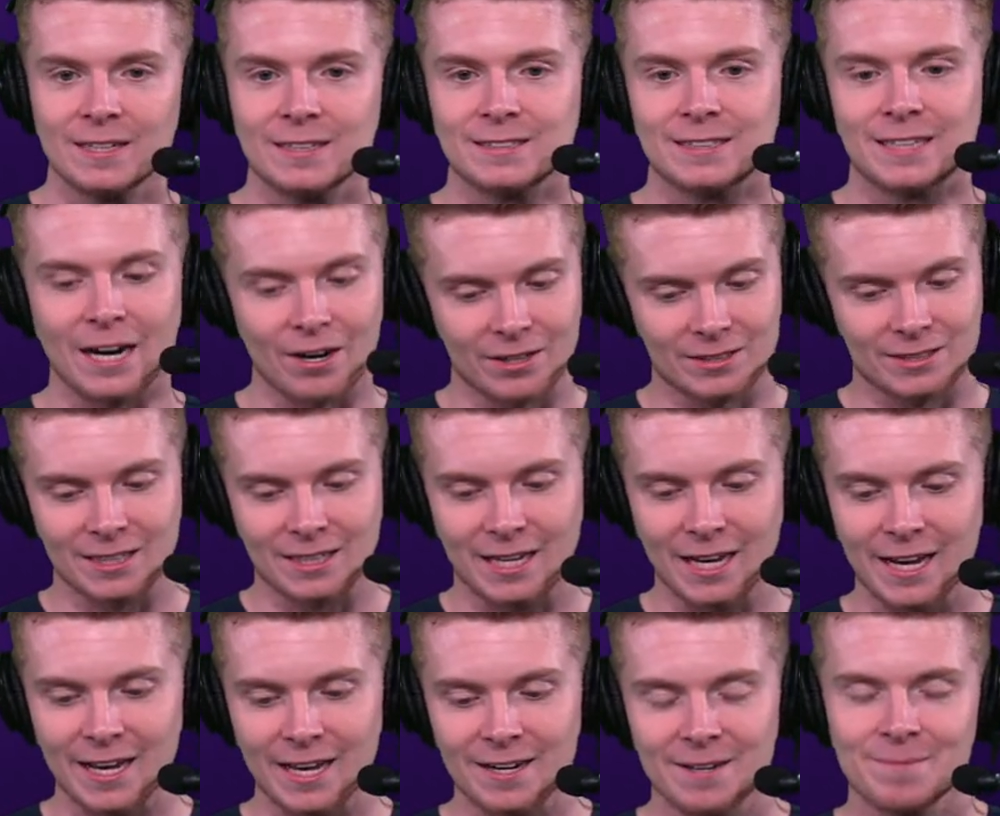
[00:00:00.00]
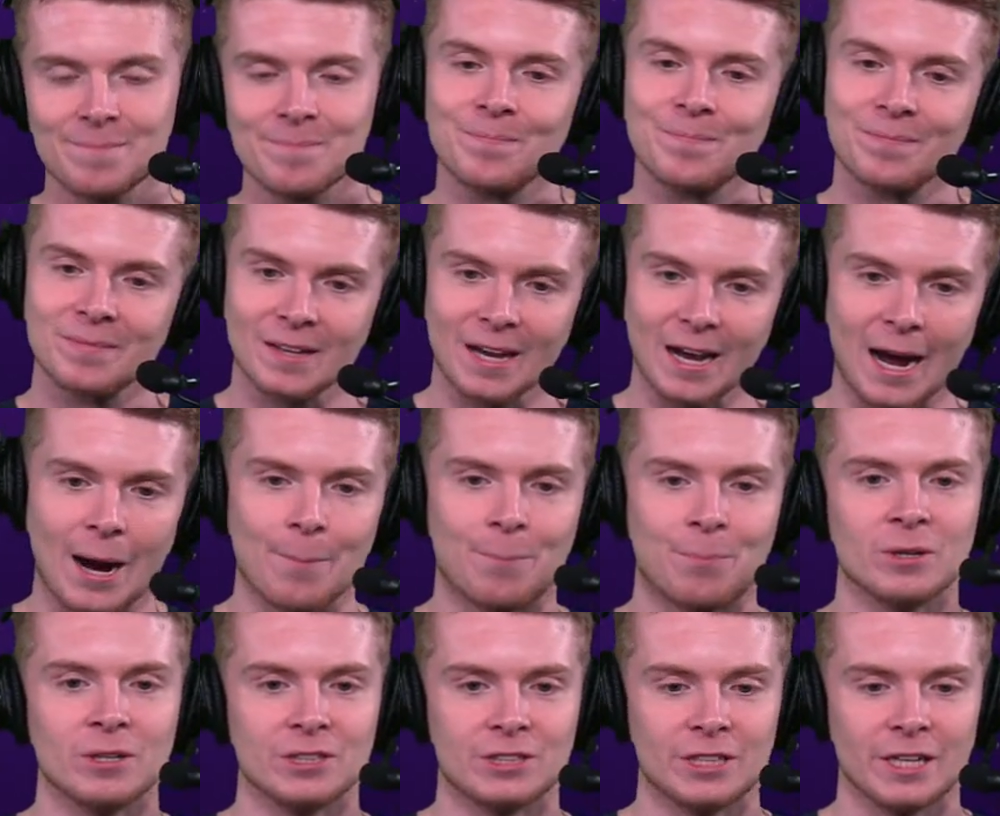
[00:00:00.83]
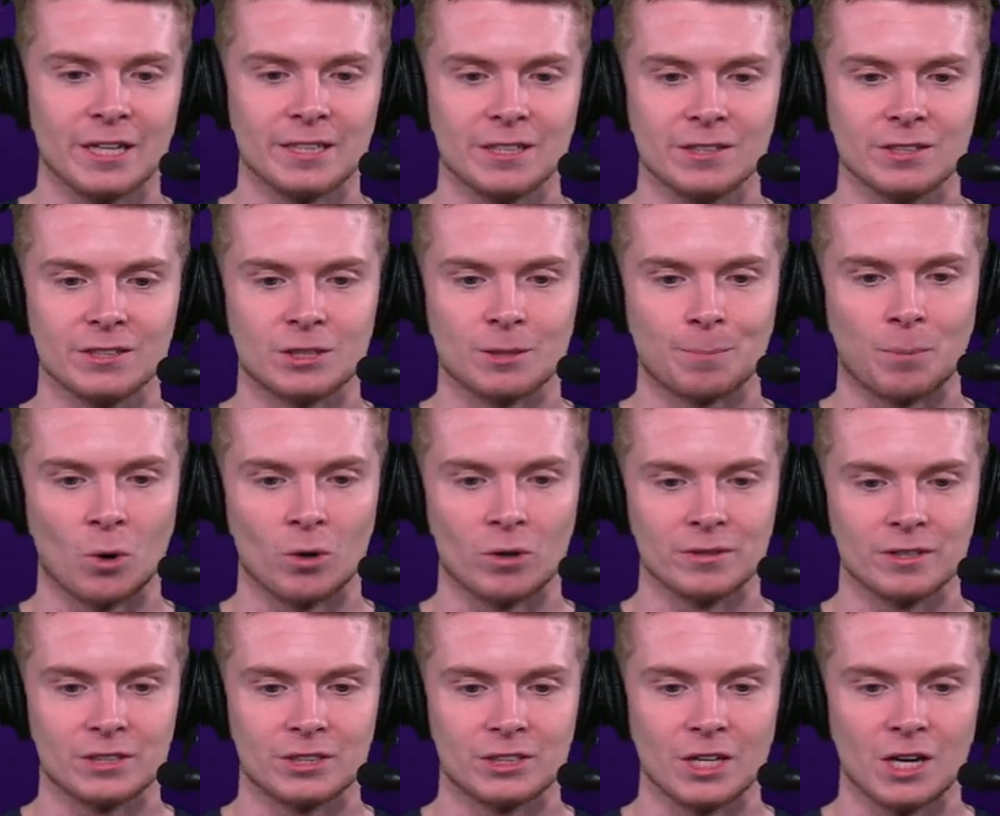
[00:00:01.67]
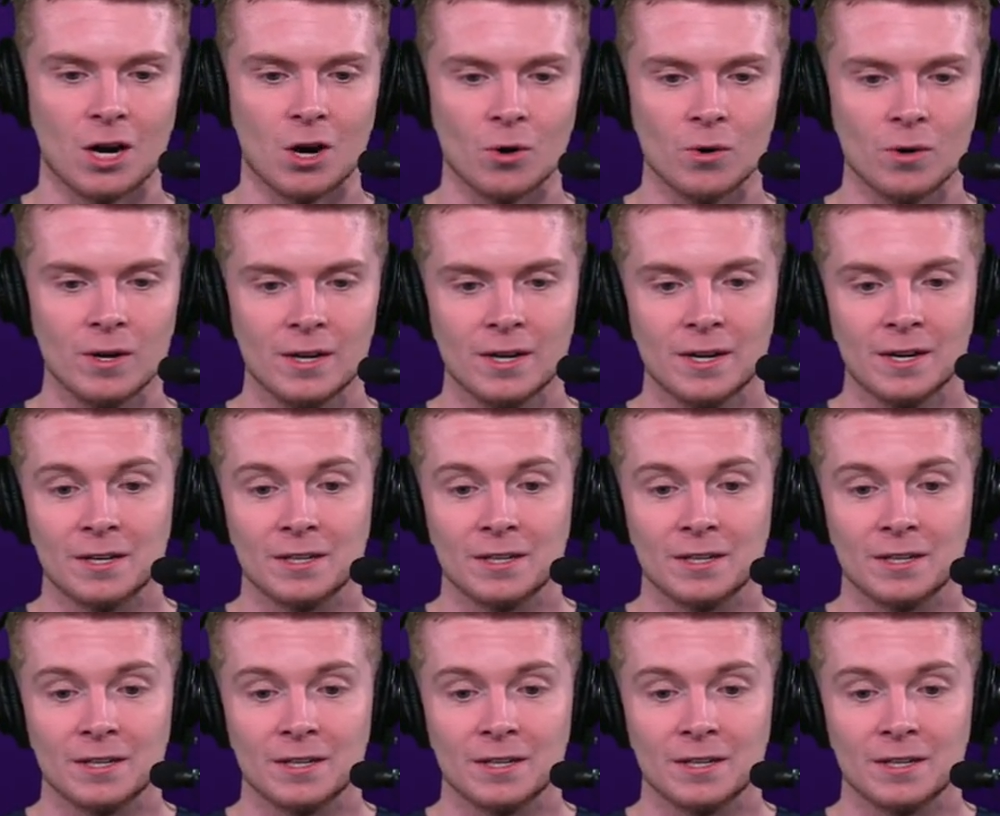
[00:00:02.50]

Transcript: Derek the Kid, I appreciate you supporting the show.